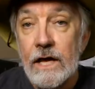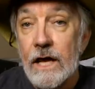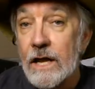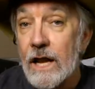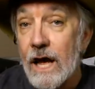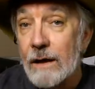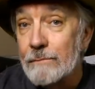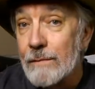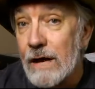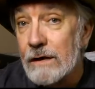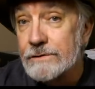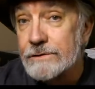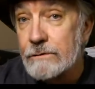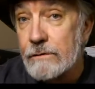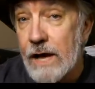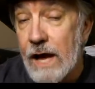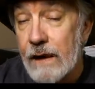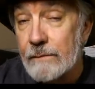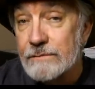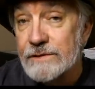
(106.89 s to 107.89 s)
and not mouse
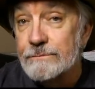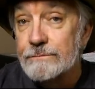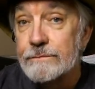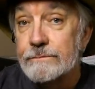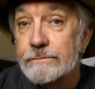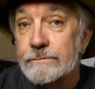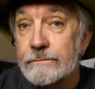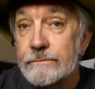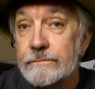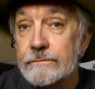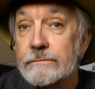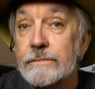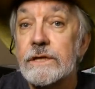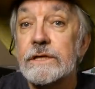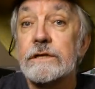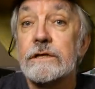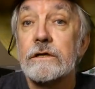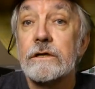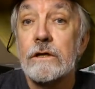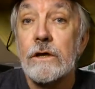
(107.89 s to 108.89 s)
traps
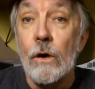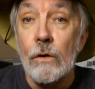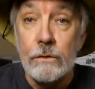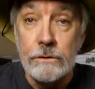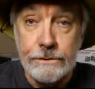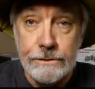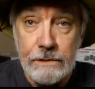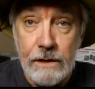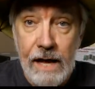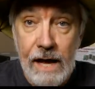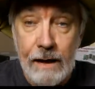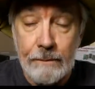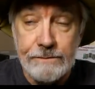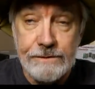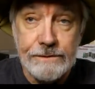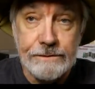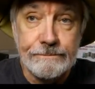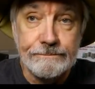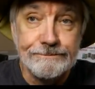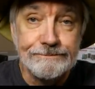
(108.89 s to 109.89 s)
but gold
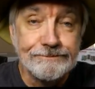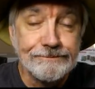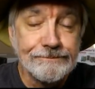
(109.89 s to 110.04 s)
traps.